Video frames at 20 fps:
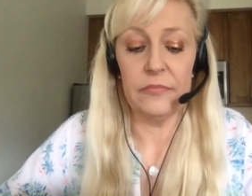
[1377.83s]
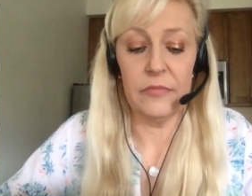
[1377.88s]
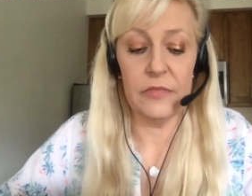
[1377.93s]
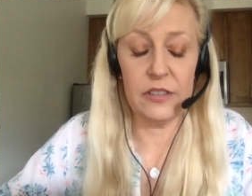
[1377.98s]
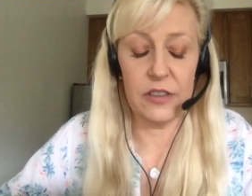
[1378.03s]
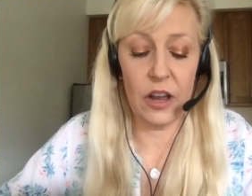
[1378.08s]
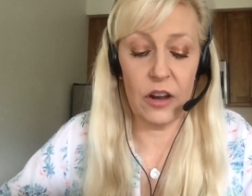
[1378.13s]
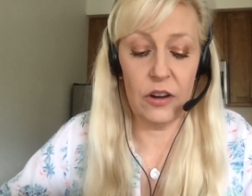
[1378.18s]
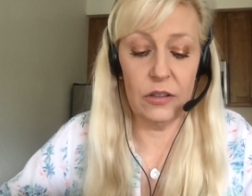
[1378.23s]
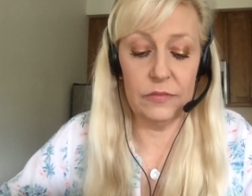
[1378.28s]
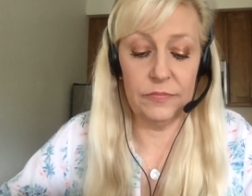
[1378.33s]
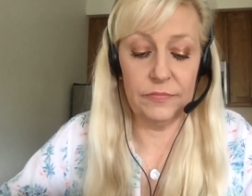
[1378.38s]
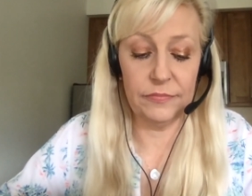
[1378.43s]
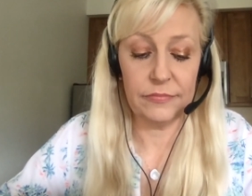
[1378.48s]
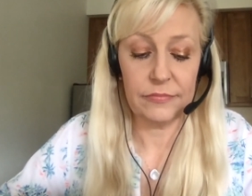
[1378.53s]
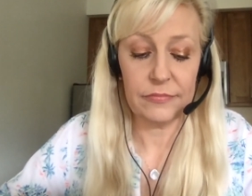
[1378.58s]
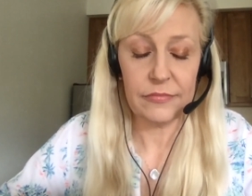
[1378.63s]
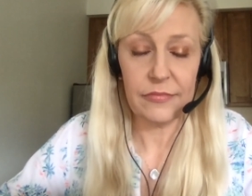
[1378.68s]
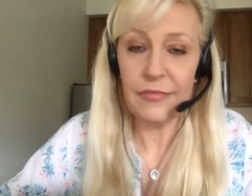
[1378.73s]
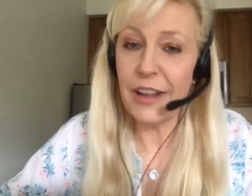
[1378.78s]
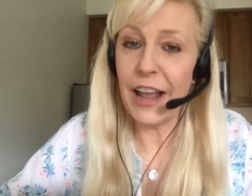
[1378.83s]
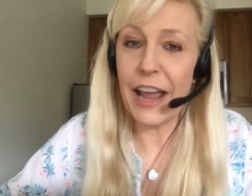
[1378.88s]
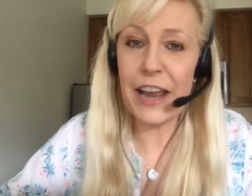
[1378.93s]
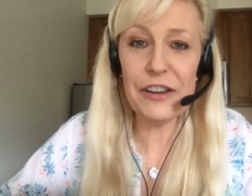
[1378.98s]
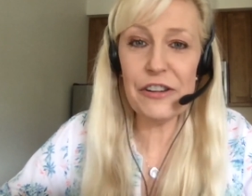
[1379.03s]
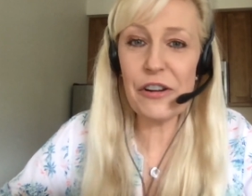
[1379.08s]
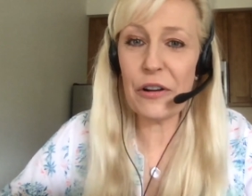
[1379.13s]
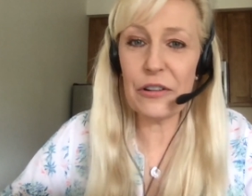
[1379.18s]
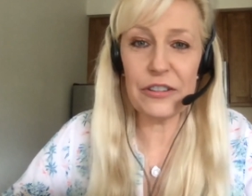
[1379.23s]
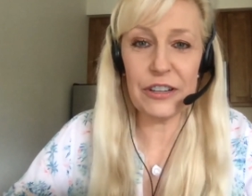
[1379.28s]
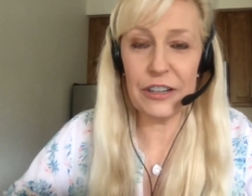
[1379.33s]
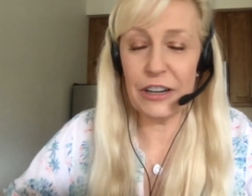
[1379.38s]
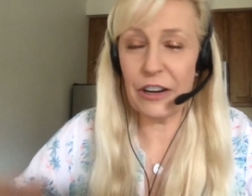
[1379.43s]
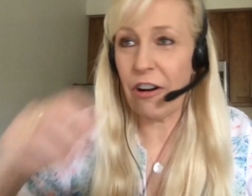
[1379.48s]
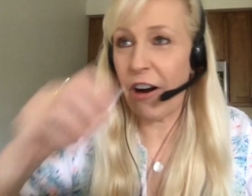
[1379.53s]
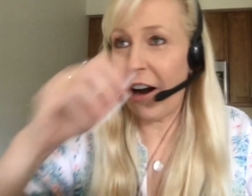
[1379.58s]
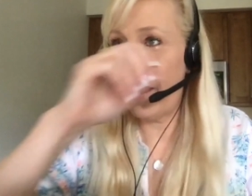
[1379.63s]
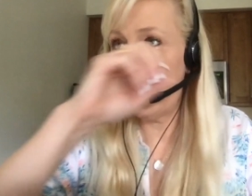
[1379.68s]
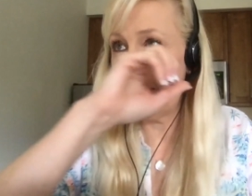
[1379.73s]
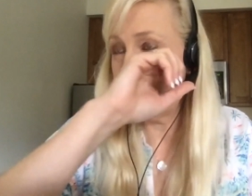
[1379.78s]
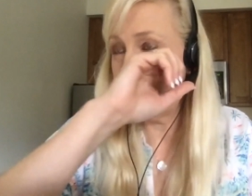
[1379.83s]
Mm-hmm. So I knew I was going to